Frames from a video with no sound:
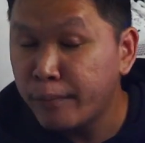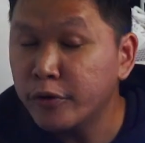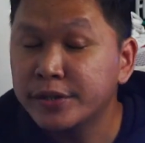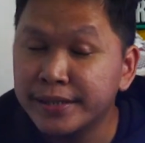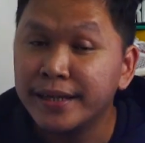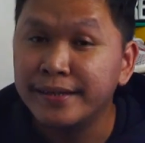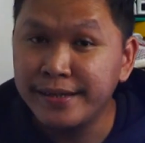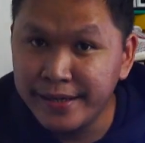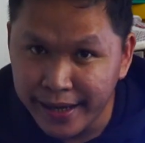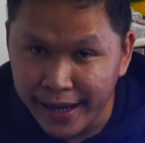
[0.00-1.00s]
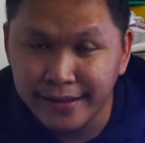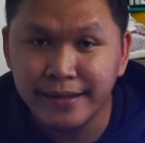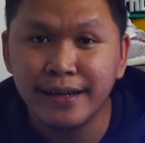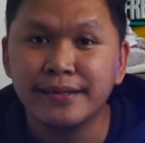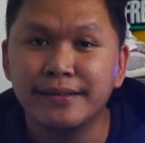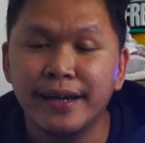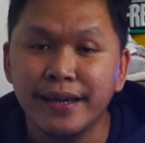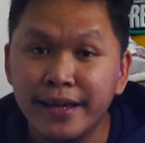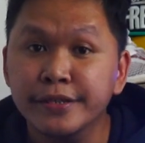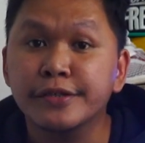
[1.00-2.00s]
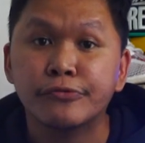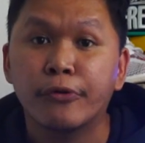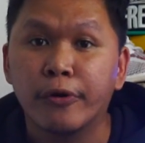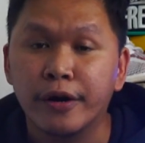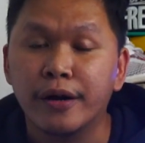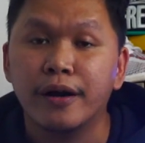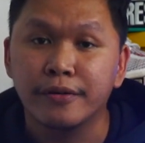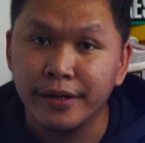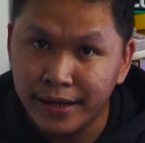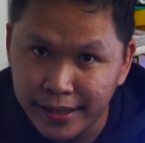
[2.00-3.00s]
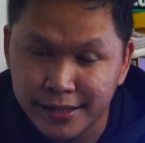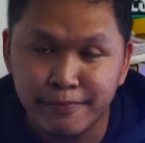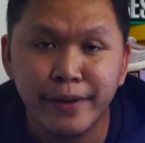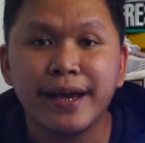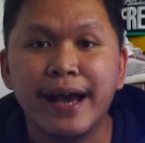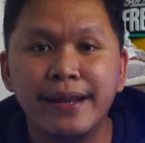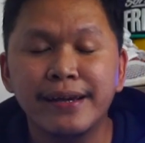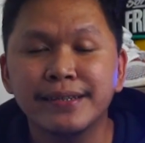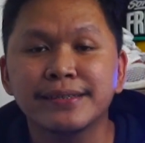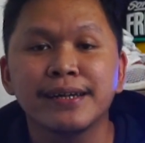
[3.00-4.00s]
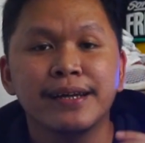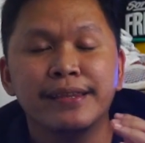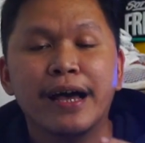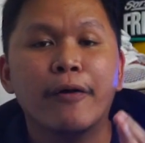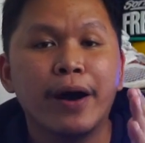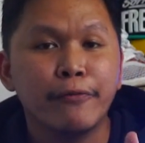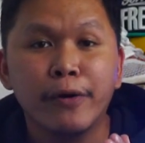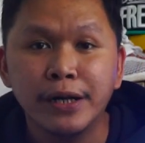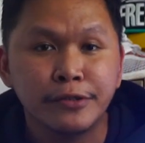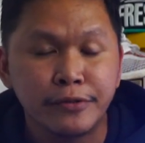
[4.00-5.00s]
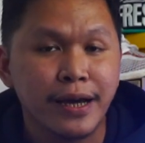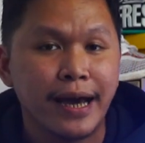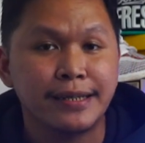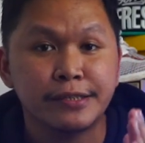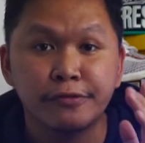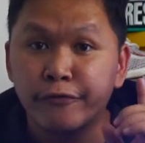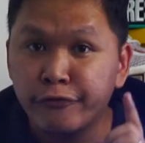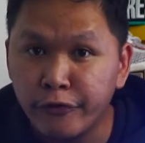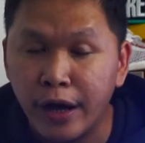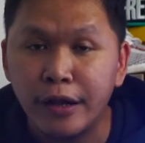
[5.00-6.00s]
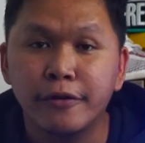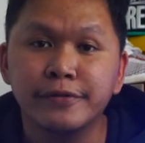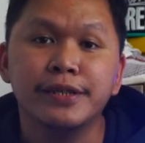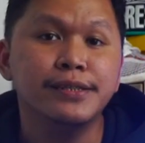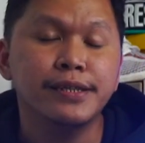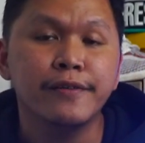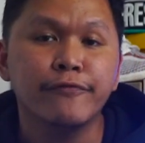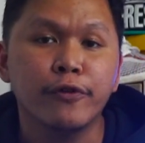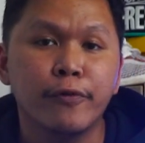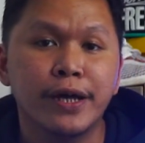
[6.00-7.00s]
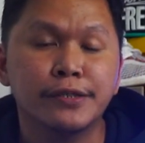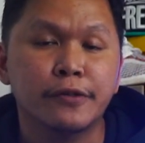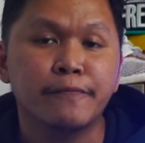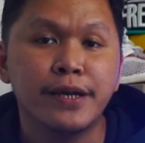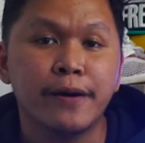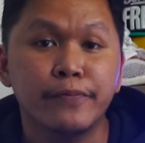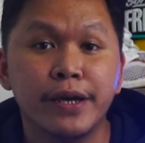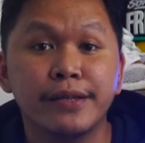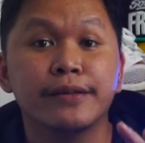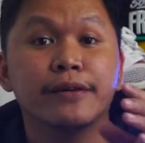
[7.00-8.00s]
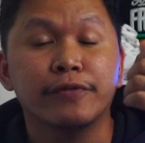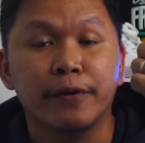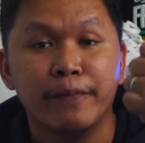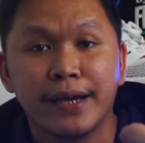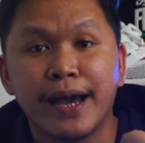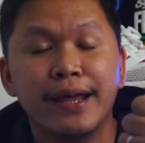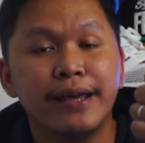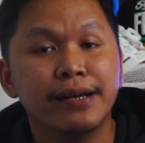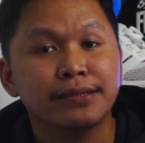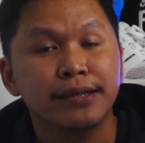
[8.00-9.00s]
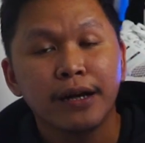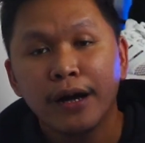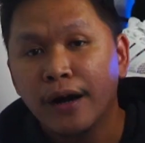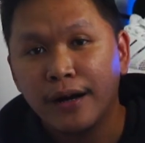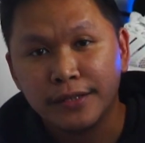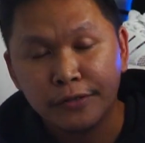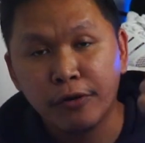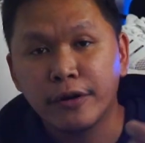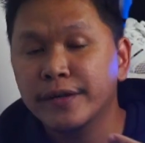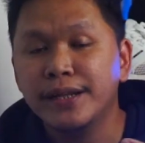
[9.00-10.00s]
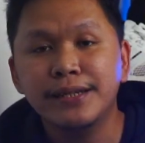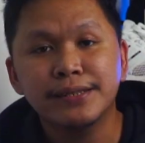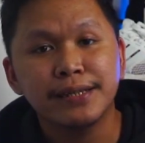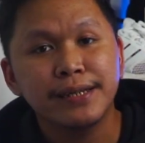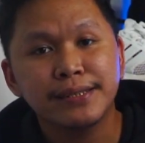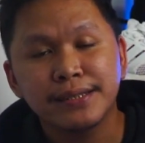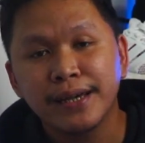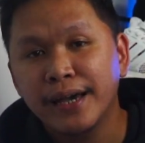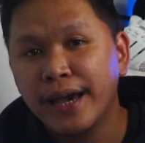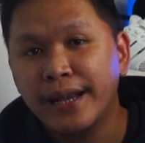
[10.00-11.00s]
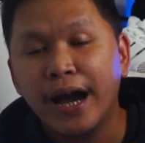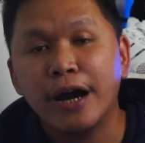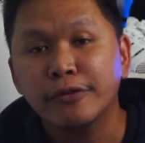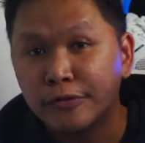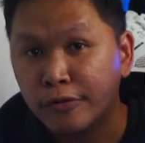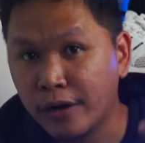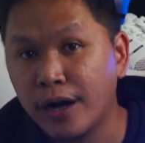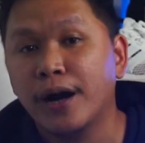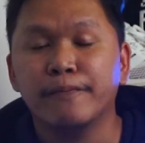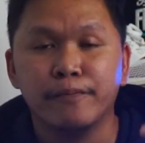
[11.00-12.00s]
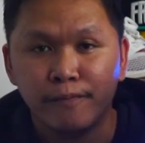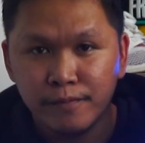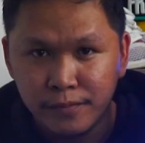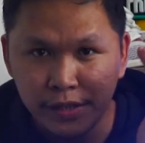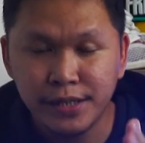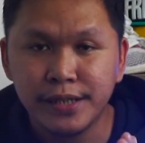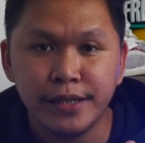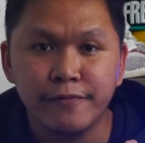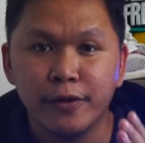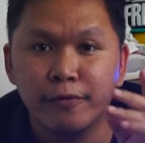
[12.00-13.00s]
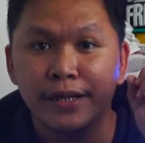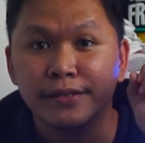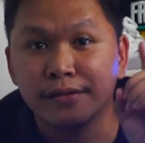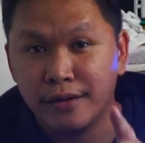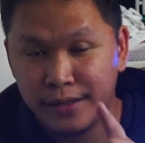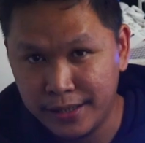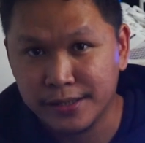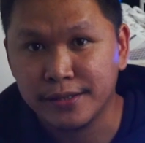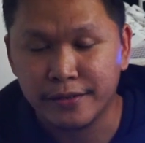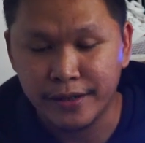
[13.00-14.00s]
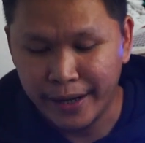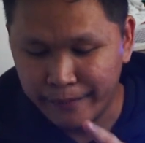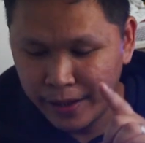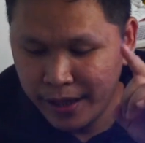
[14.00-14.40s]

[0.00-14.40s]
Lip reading: posted yet the in-store release mechanics. Now I want you guys to follow YEEZY Influence to be updated of the mechanics, store releases, and how to cup YEEZY Influence on Instagram.